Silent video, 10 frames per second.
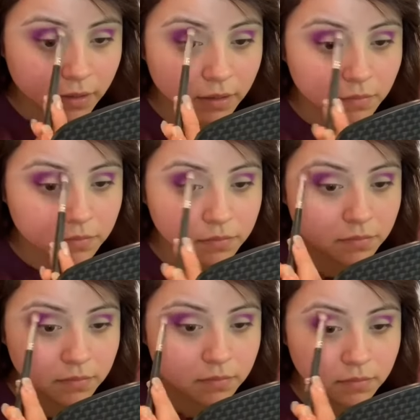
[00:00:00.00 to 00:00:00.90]
game,
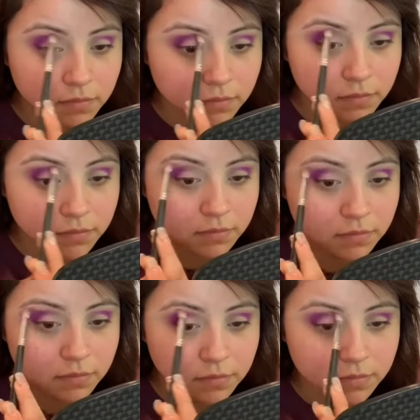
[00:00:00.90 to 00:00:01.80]

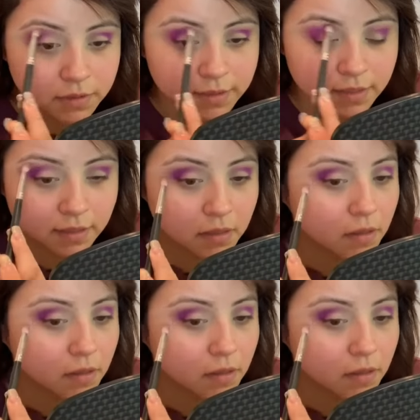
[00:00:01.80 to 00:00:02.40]
just kidding.